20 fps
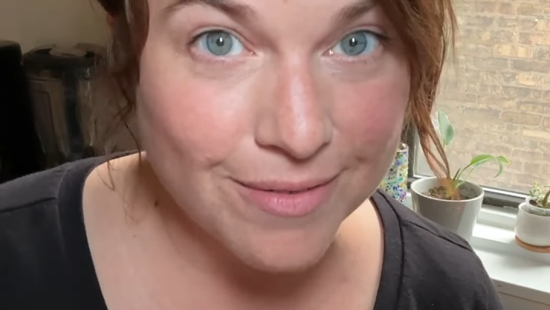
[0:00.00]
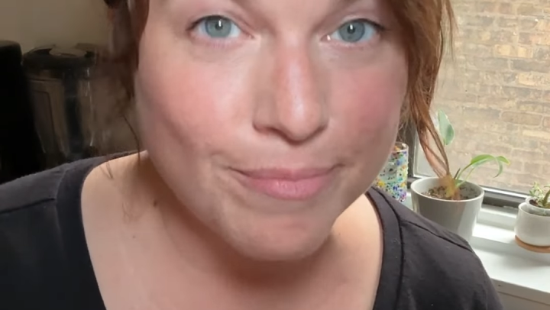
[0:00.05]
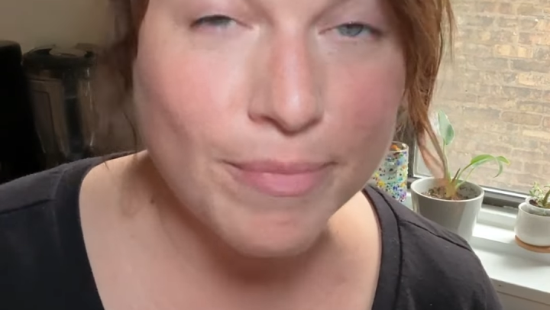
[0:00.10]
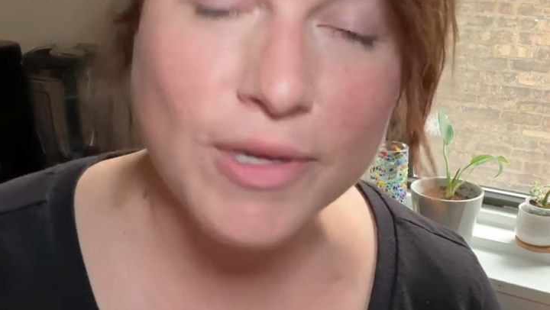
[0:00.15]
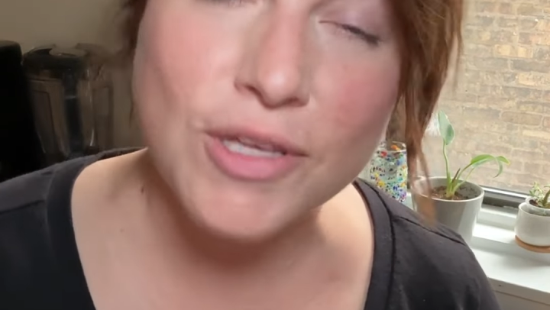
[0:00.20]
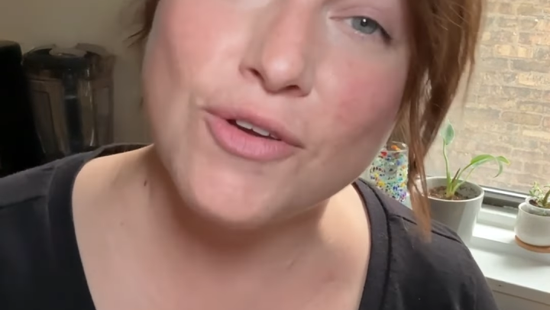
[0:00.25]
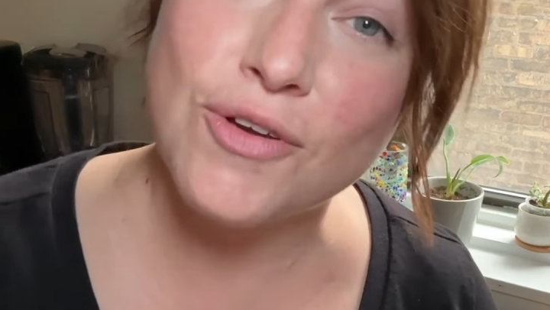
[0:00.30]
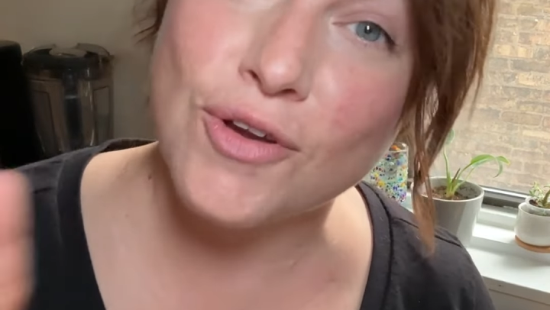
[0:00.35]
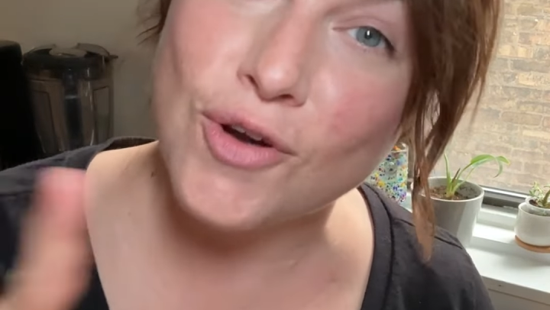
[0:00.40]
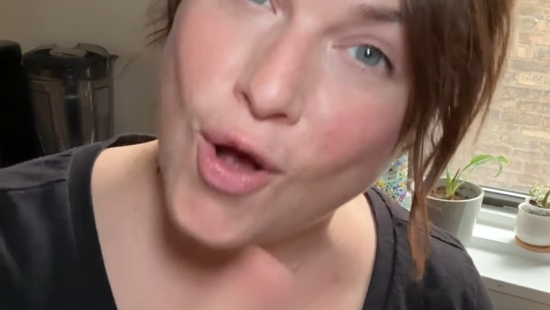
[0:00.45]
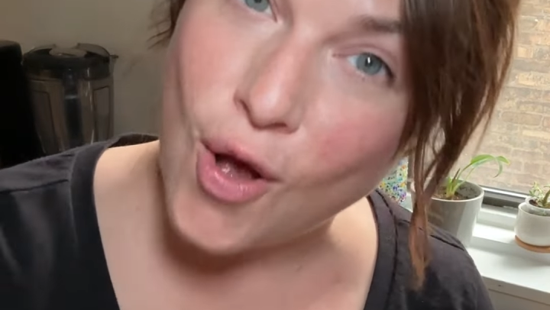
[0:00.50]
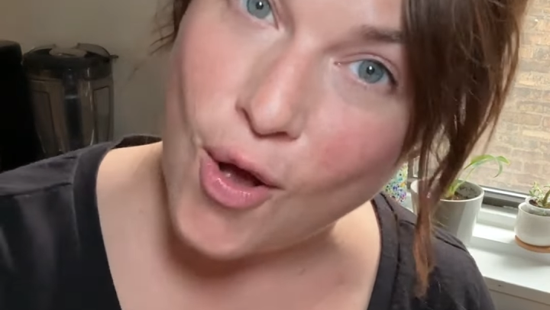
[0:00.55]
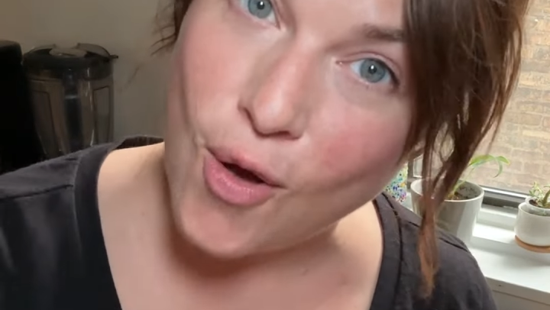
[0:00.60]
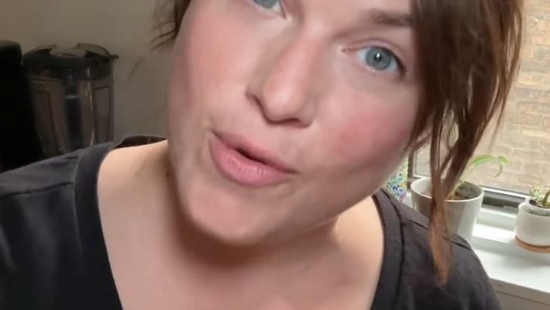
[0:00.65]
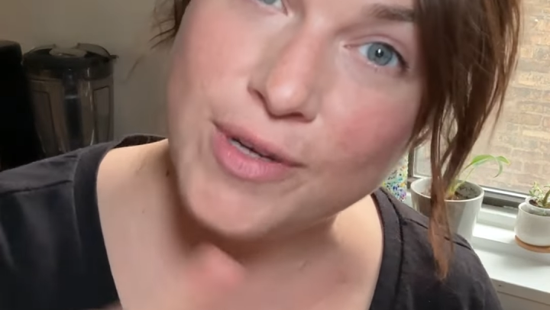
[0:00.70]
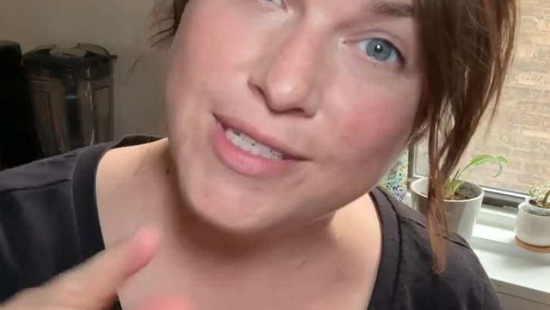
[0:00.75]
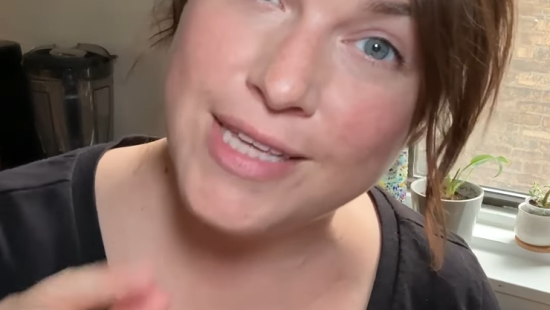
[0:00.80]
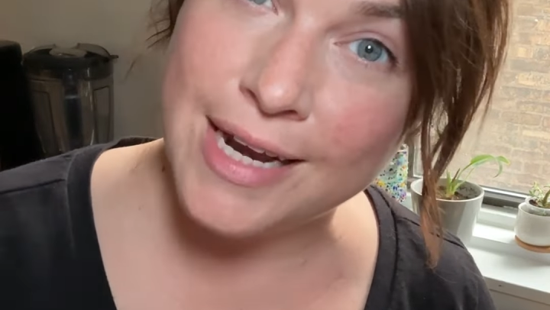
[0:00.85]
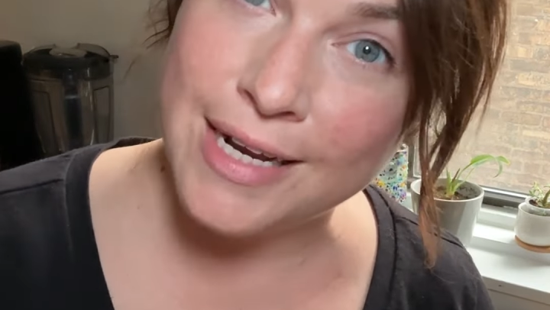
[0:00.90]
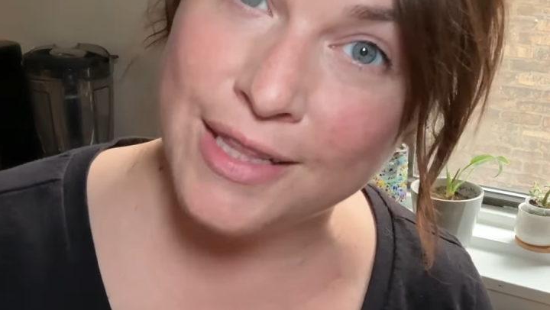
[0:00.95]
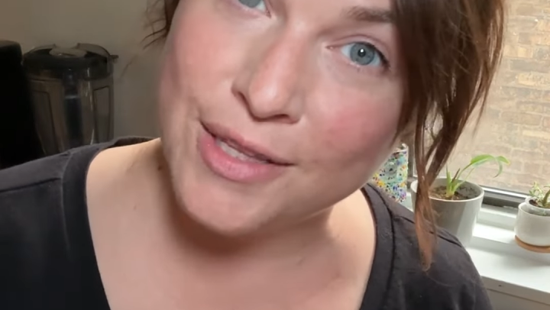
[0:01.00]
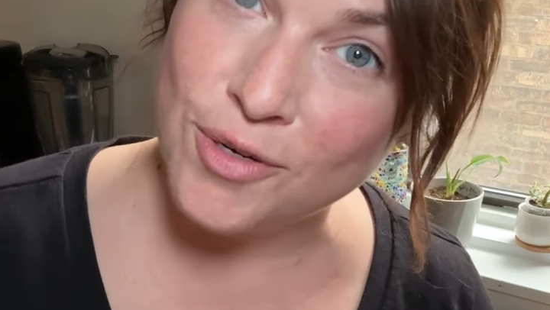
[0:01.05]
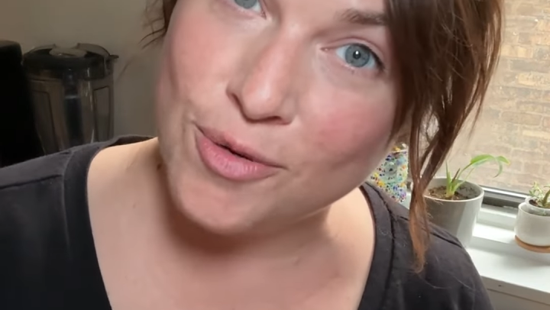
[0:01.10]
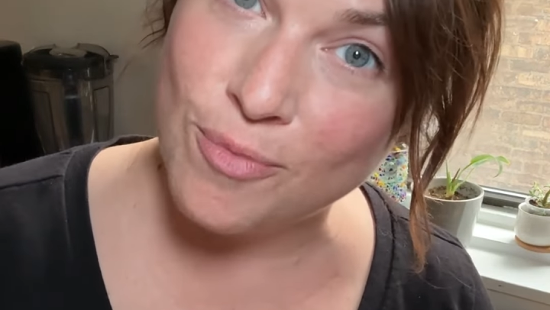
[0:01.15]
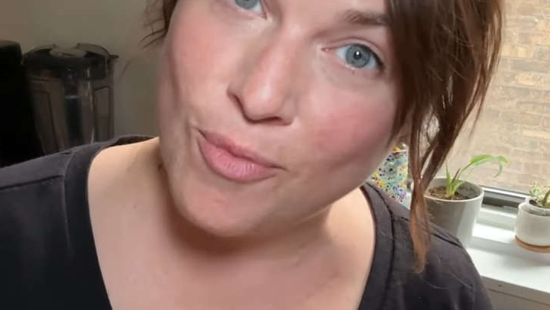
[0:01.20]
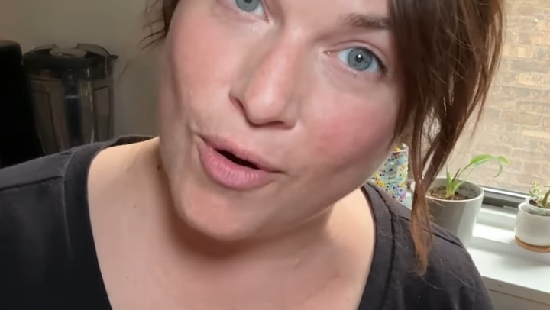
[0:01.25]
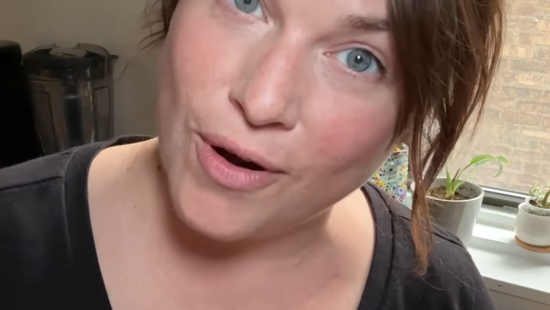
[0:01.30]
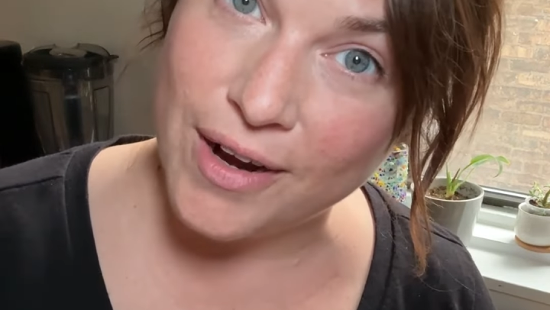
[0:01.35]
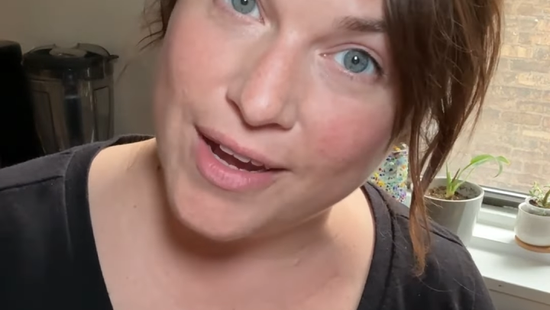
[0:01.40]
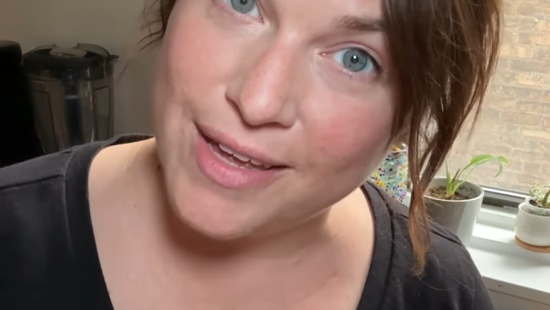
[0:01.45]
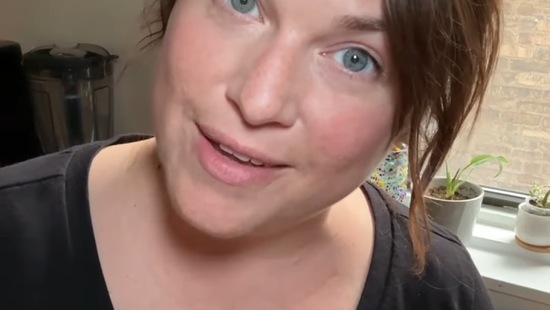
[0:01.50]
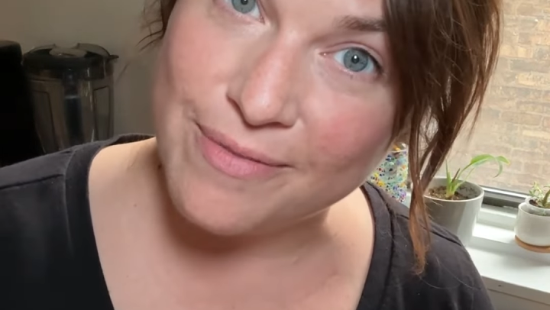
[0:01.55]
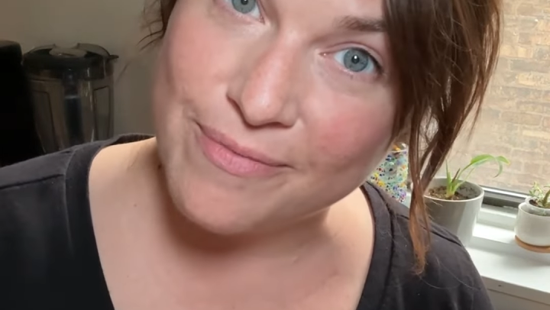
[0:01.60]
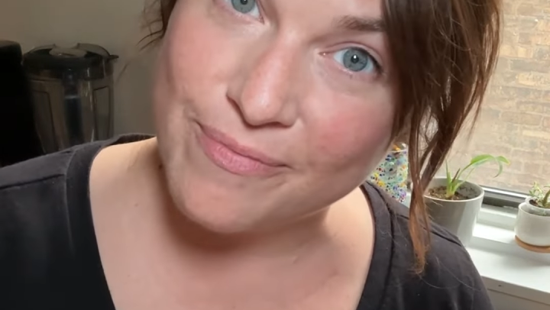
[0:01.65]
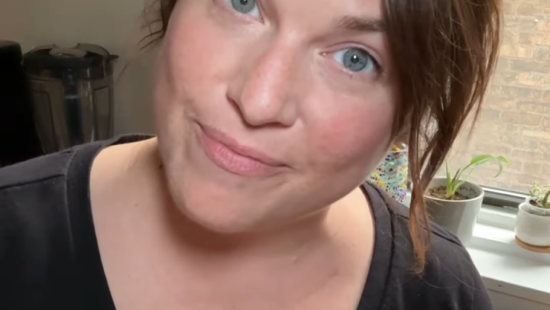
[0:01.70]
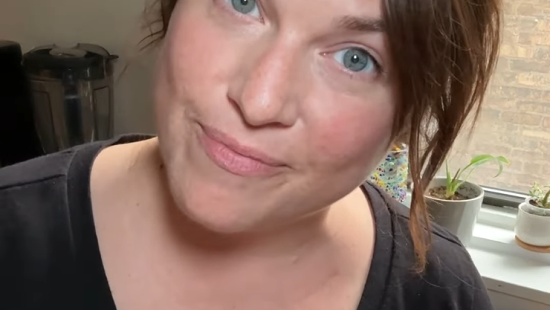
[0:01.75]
but you can always add a little more in.